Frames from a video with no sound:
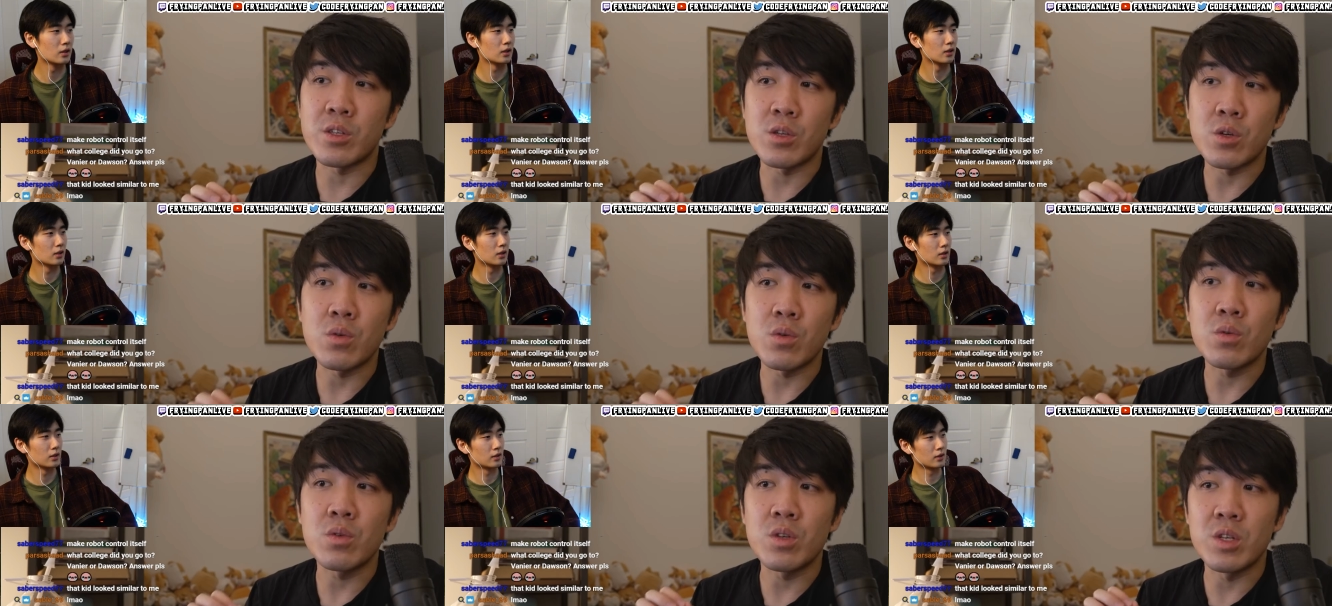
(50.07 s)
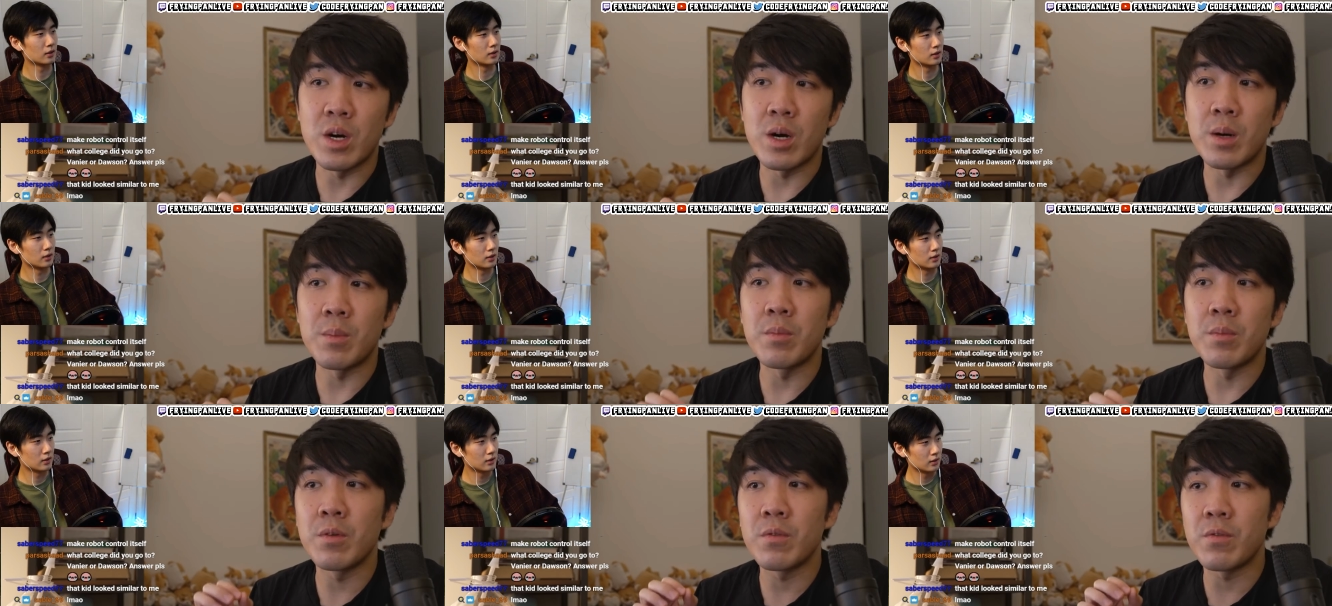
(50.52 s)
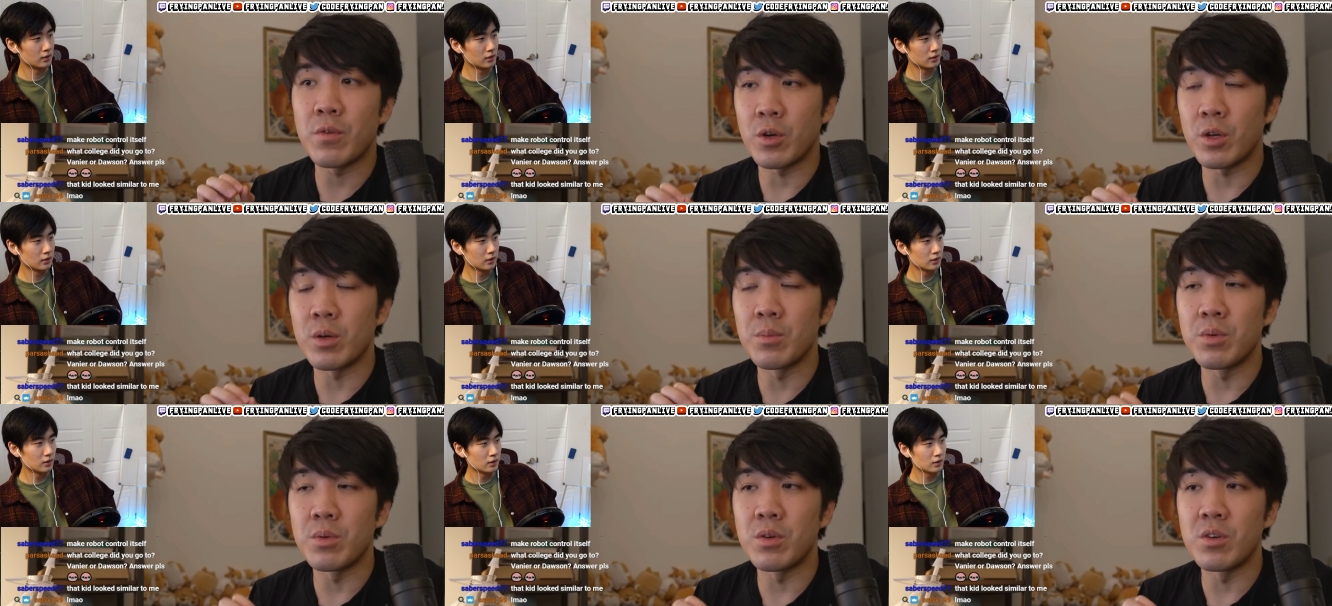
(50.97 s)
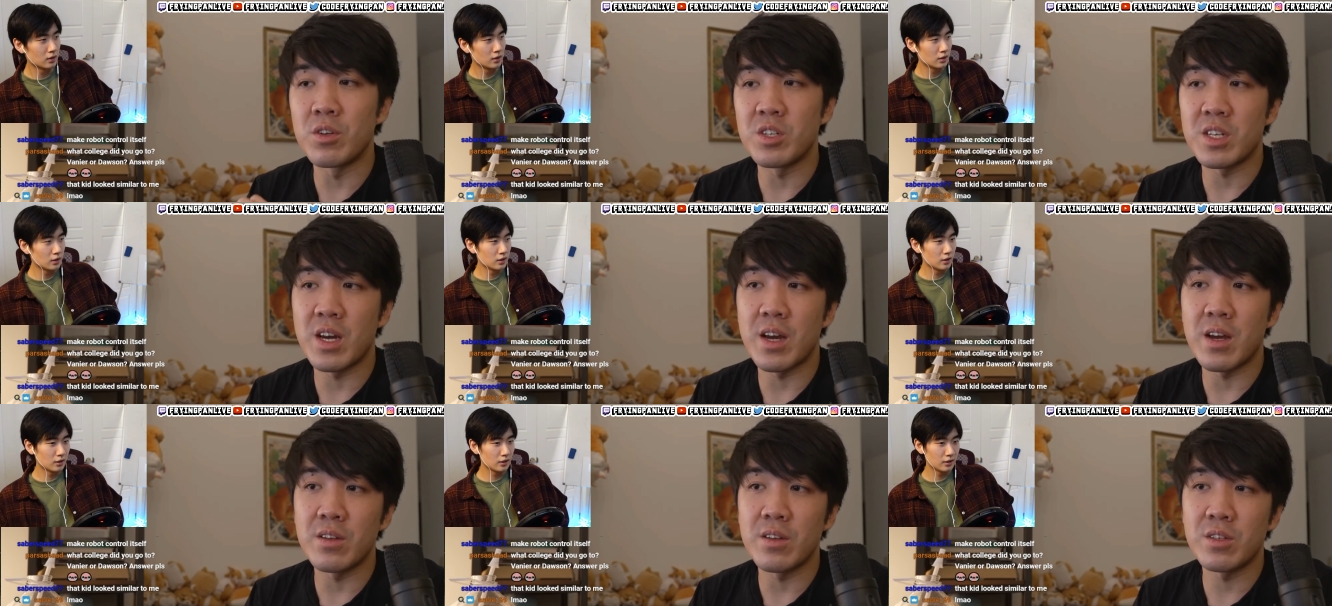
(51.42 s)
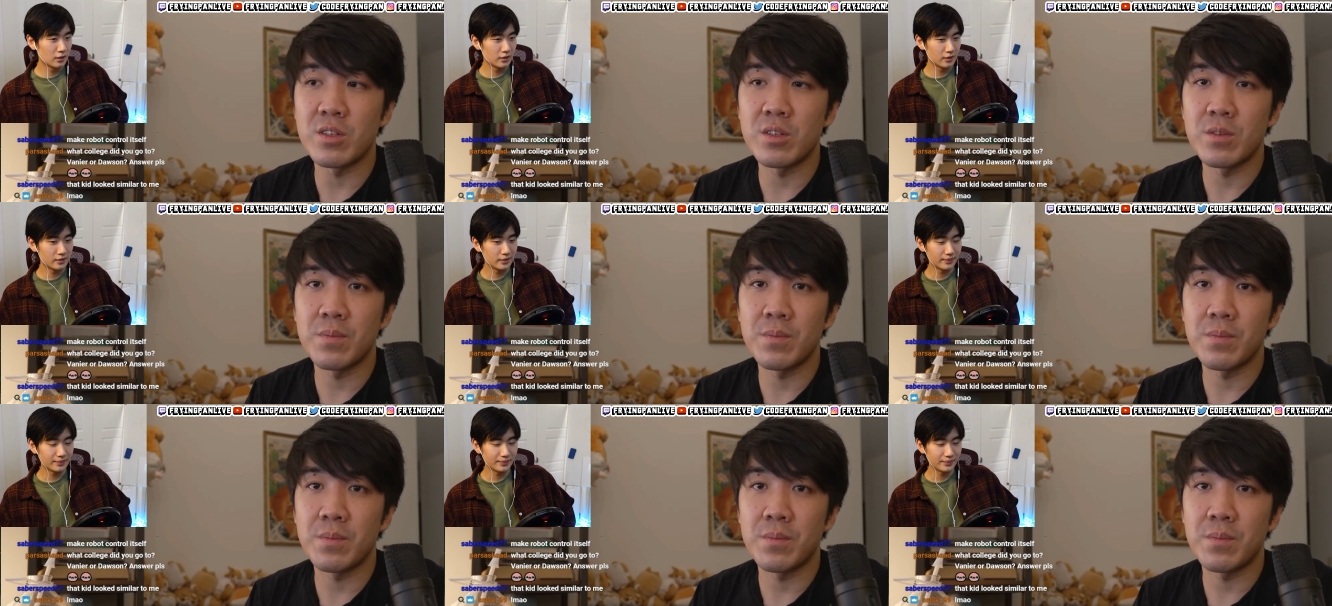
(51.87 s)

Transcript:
Speaker 1: too dumb for computer science.